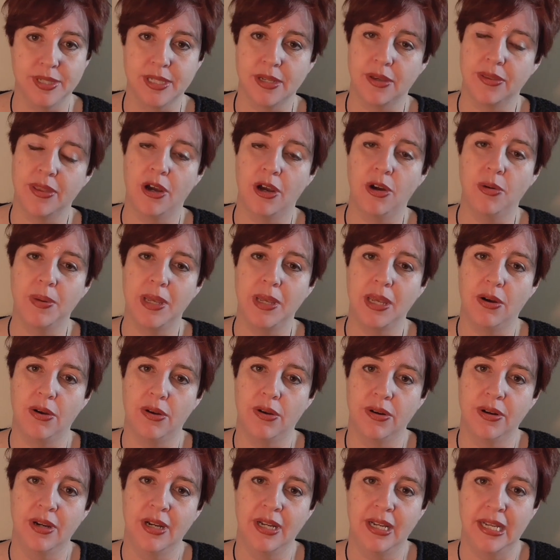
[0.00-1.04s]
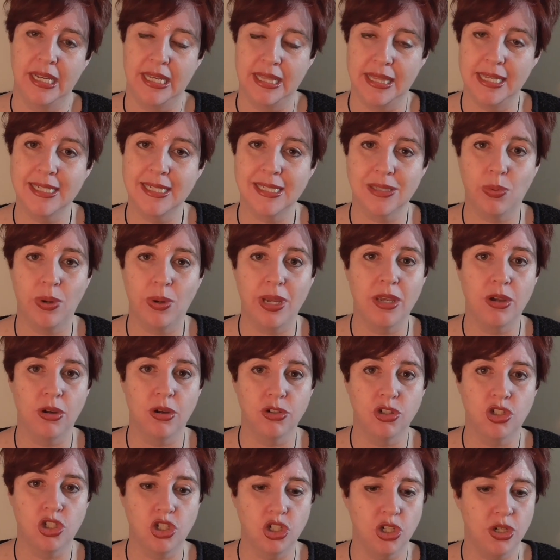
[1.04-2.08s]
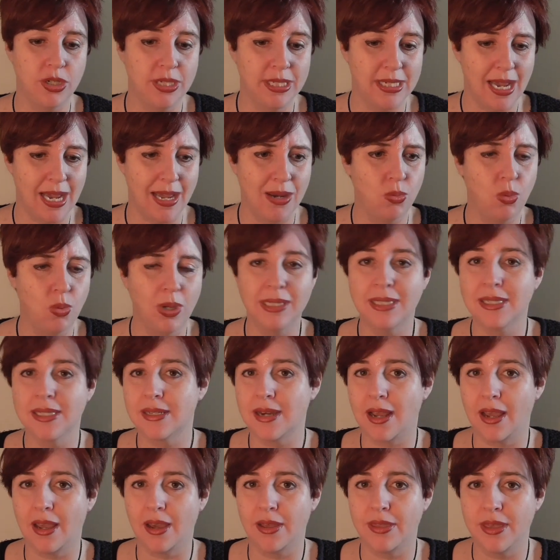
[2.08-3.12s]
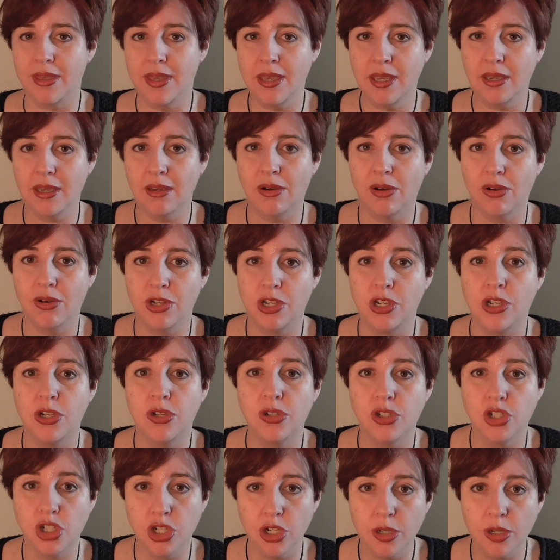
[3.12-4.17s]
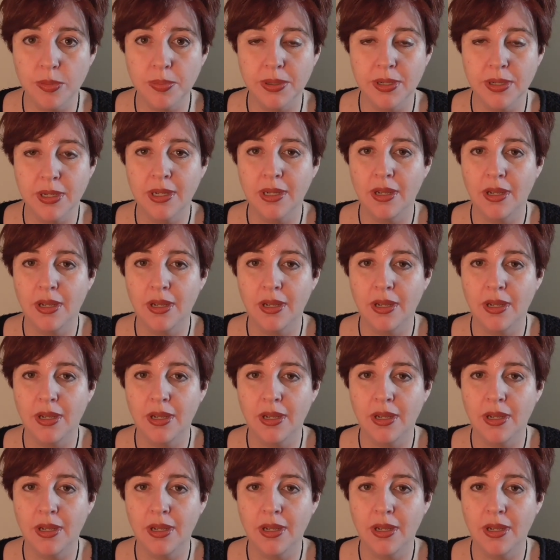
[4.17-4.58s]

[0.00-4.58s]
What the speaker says: So they'll be on this week on Tuesday and Wednesday, I think, on YouTube.